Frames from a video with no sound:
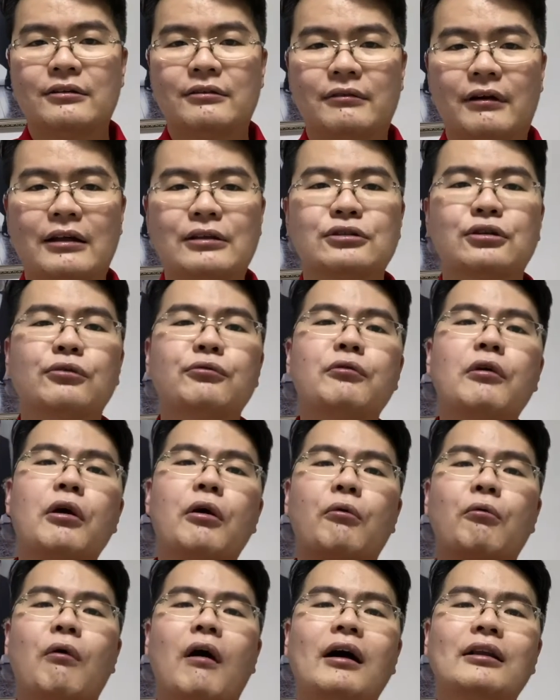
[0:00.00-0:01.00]
Right, so
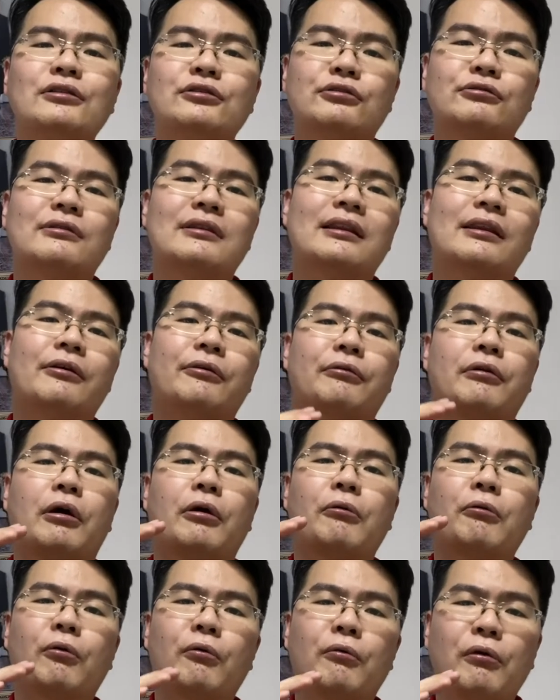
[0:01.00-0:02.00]

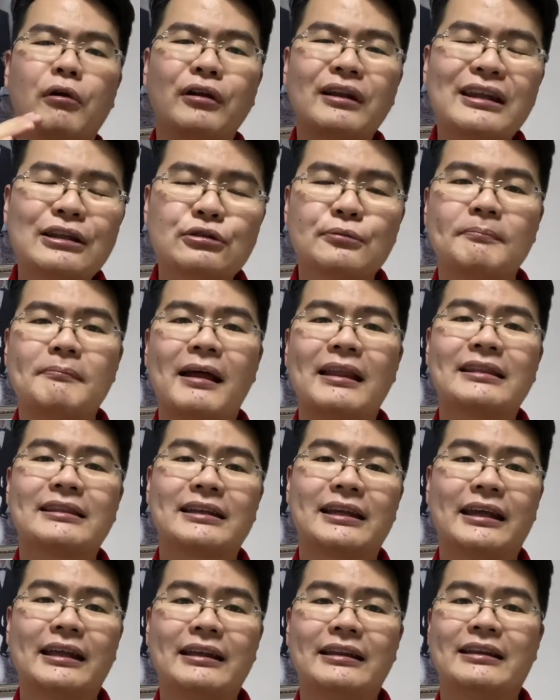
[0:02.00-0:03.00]
we'll need to
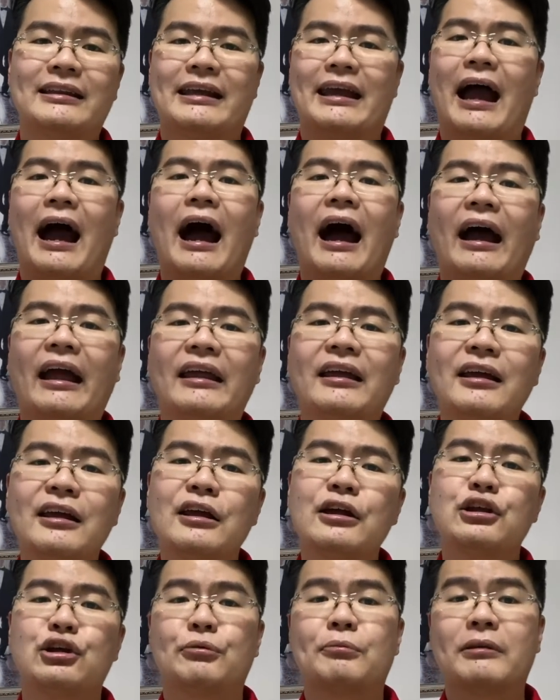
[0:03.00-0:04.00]
maintain the high
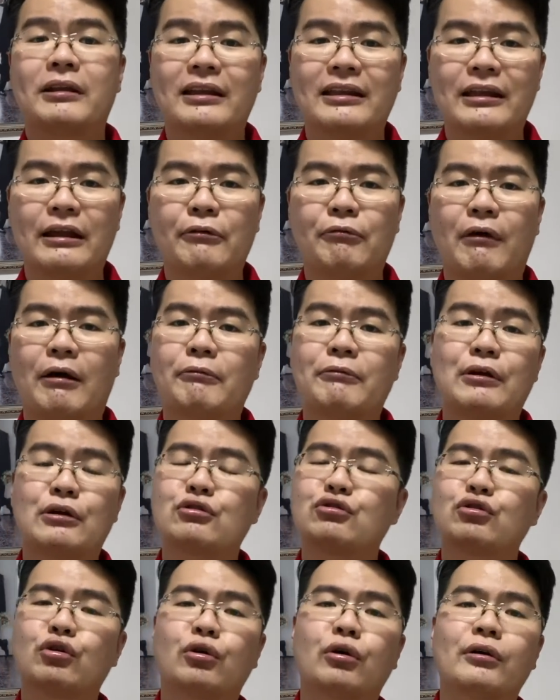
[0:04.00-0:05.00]
humidity when we
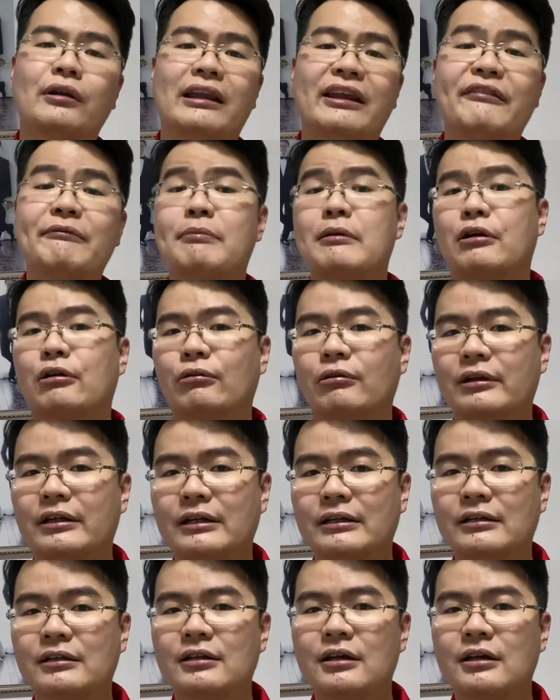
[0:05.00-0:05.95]
grow leaf begonia.